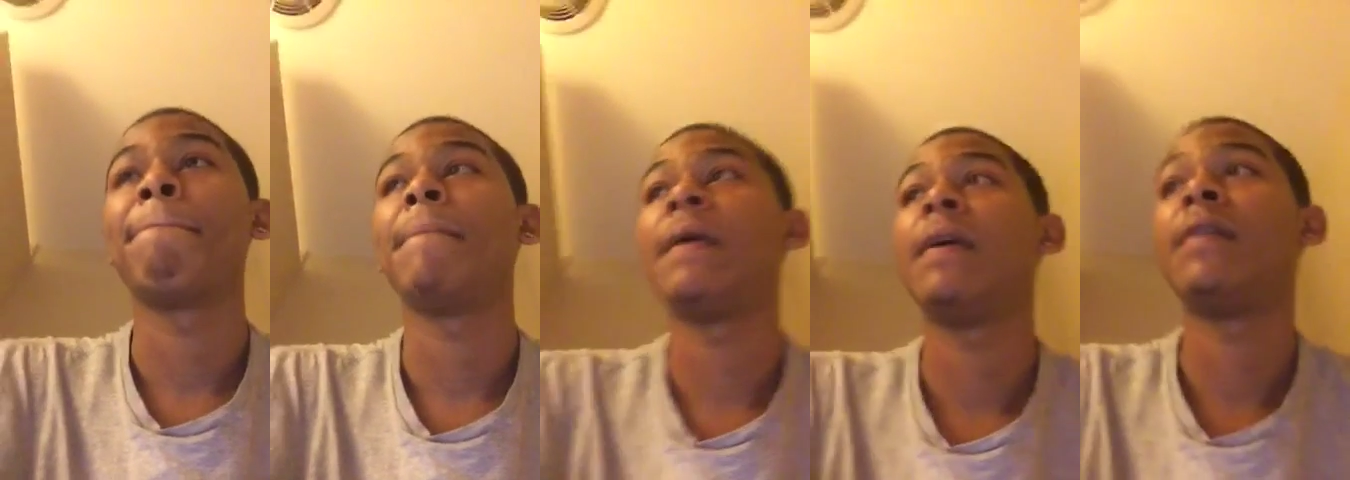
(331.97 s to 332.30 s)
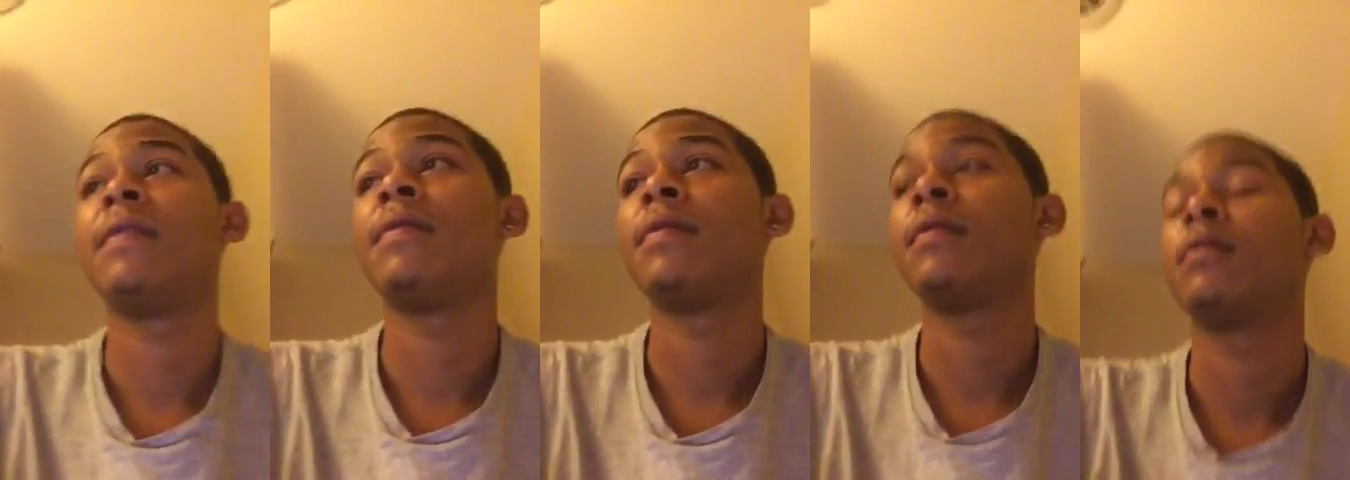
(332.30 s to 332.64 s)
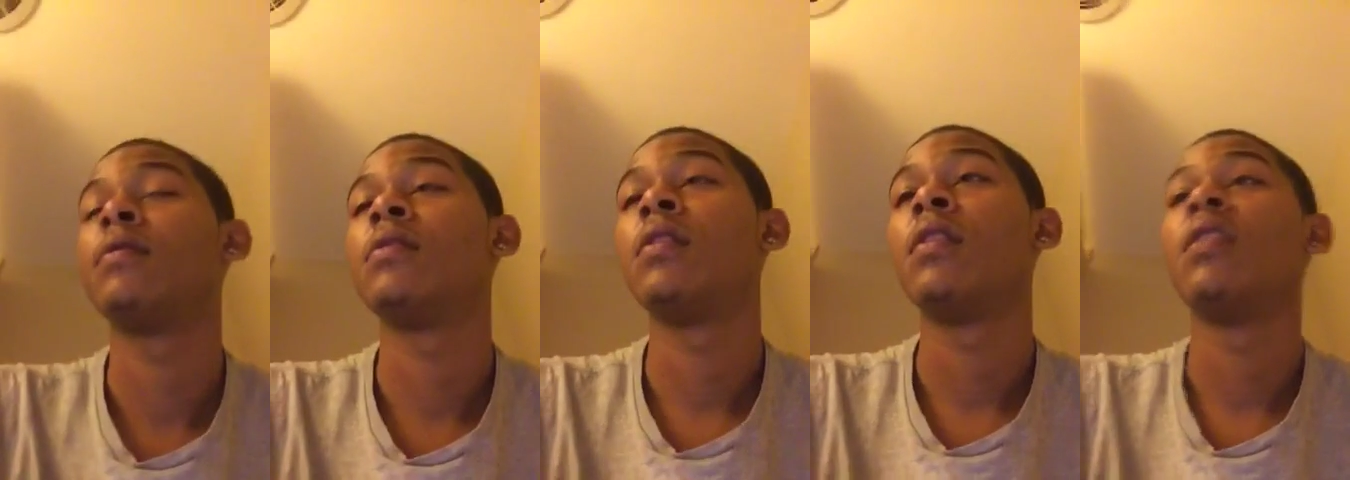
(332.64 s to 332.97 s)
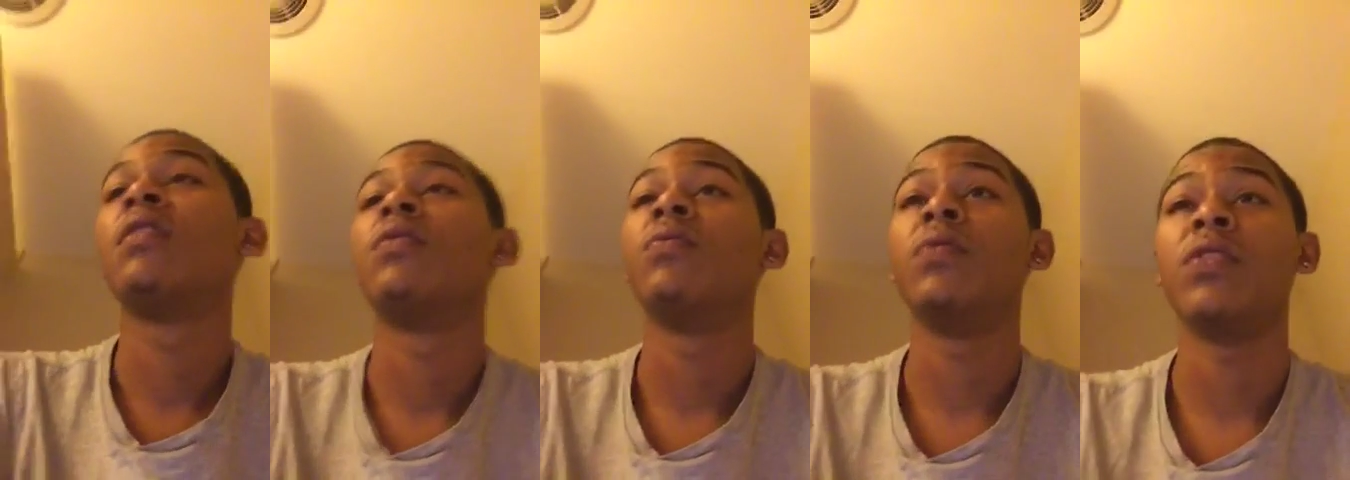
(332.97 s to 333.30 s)
and
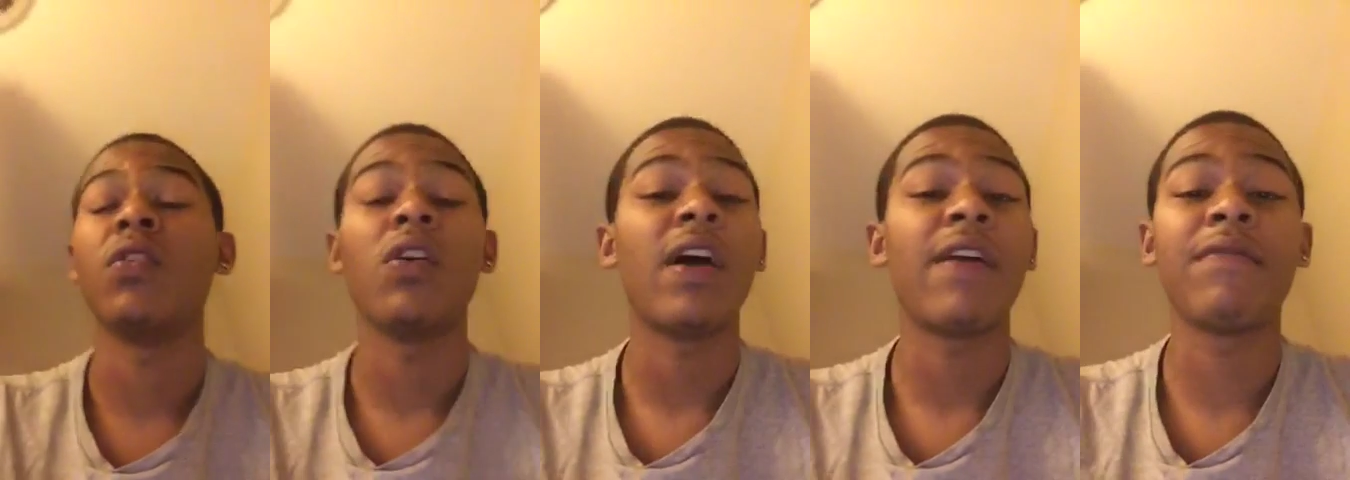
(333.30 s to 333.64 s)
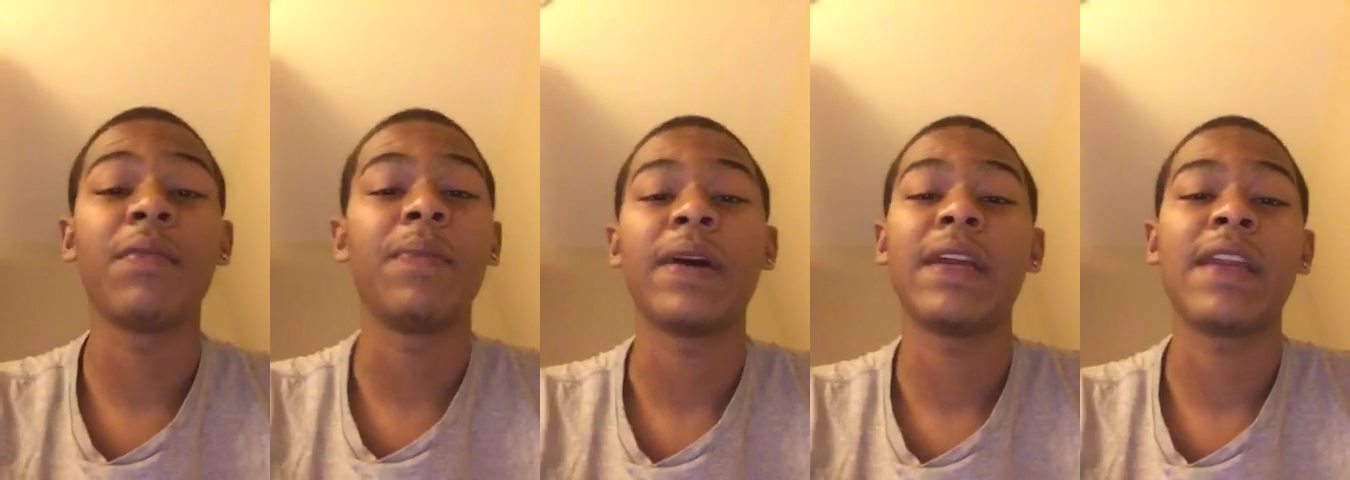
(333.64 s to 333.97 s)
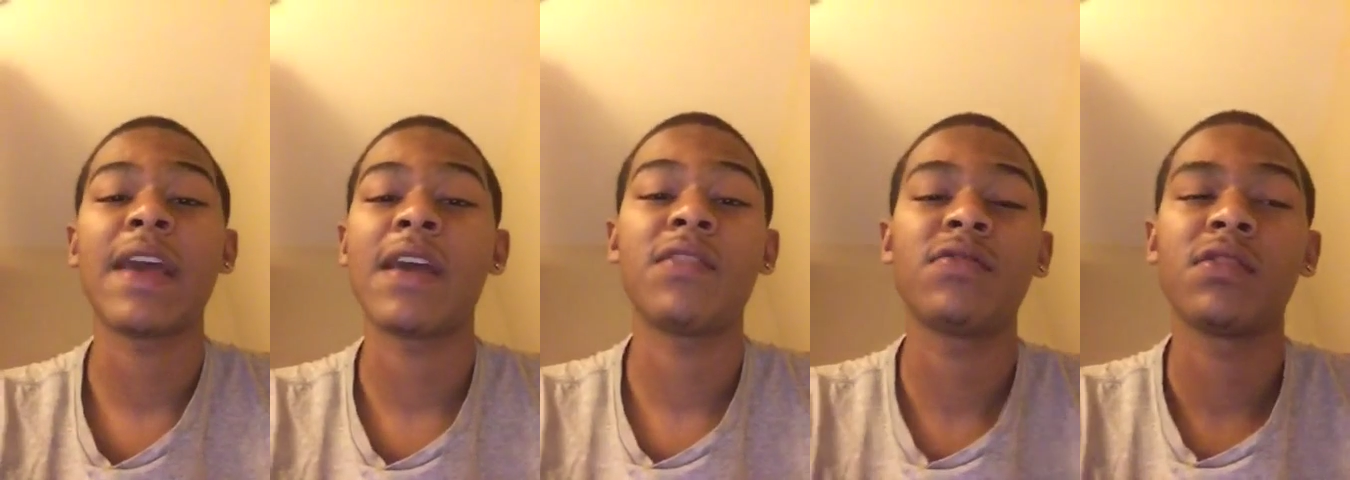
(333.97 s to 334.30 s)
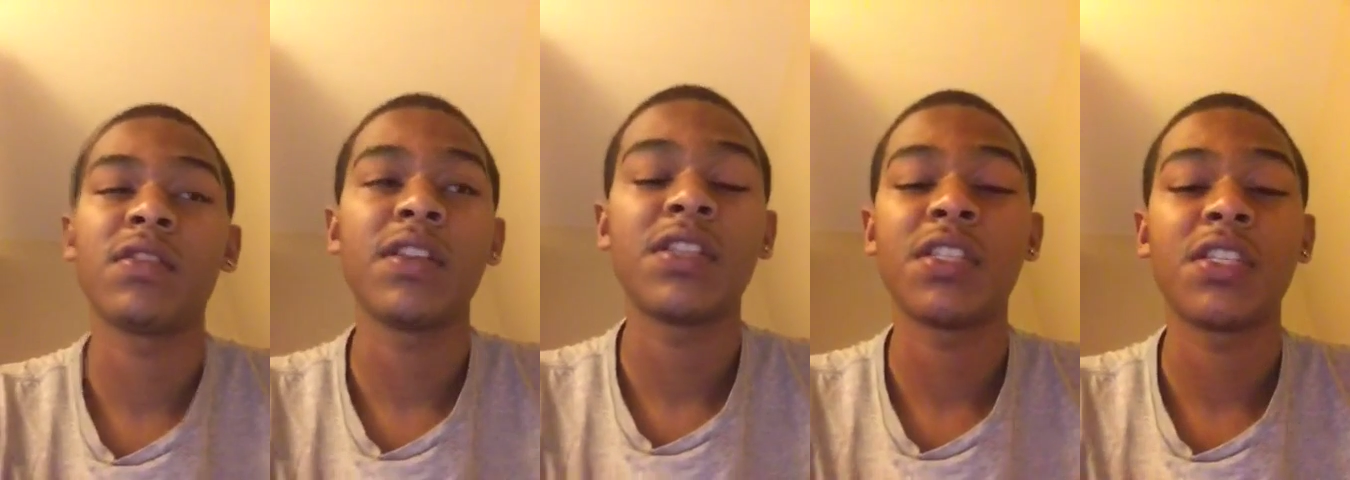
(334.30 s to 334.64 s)
we everybody has
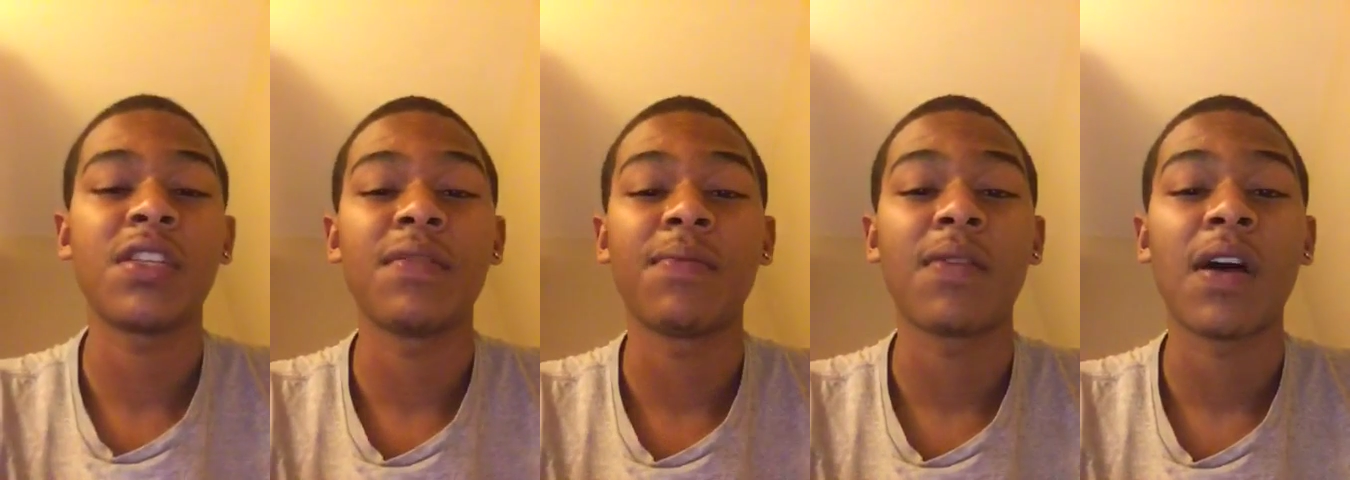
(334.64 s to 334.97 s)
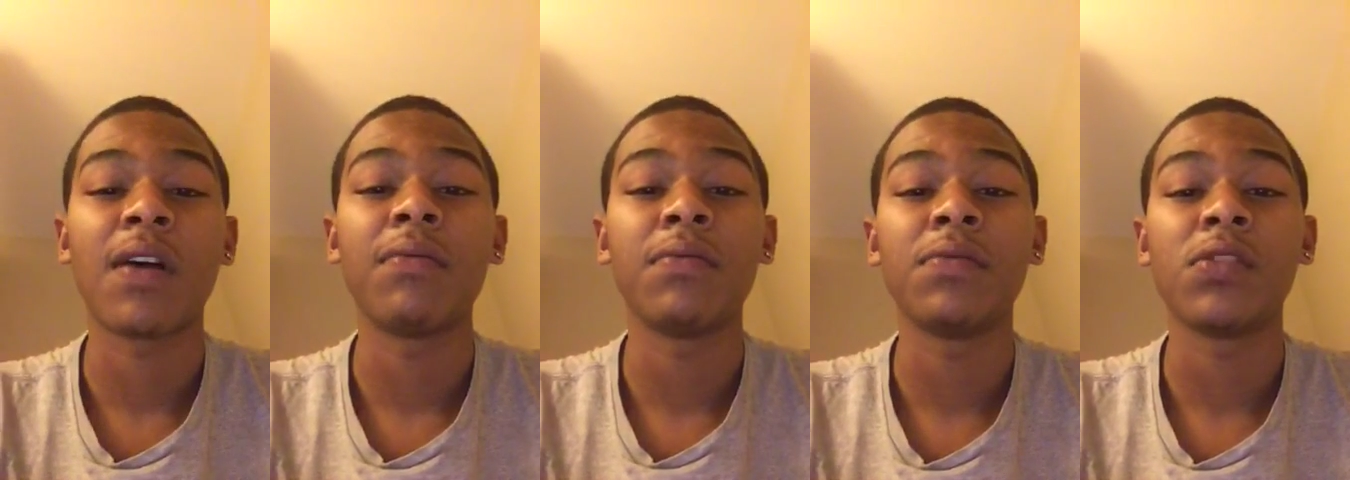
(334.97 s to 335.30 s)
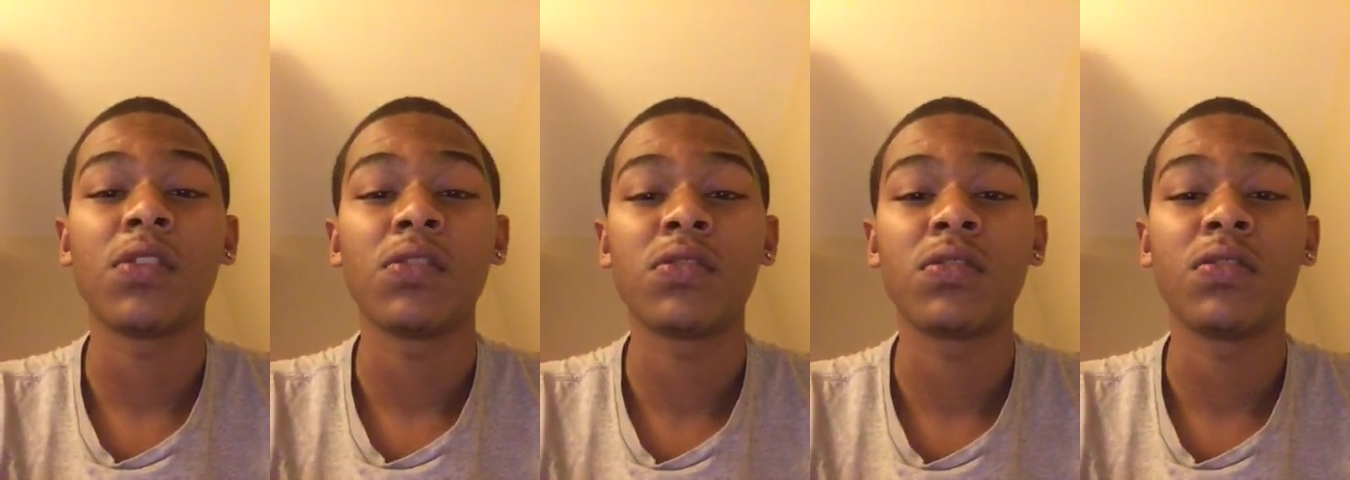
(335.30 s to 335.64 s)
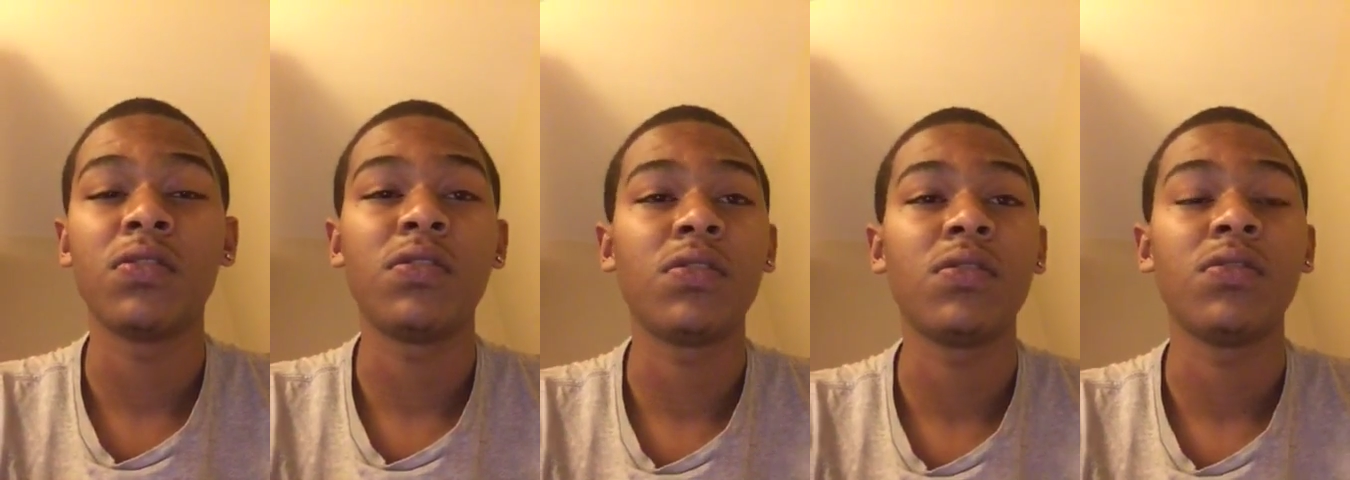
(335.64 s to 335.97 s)
relationship problems also
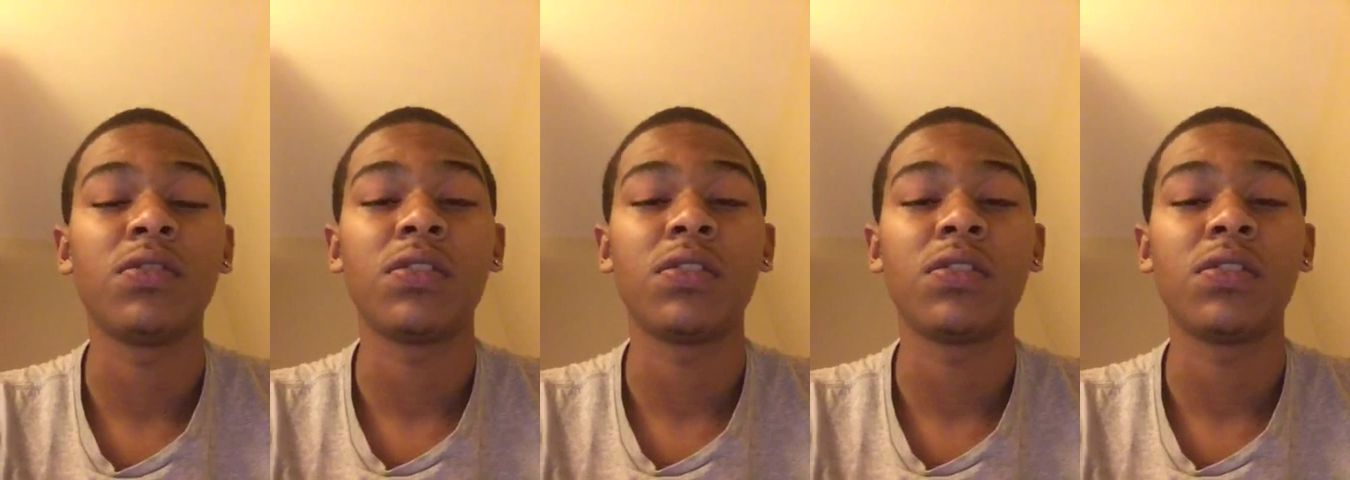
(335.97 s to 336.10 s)
too.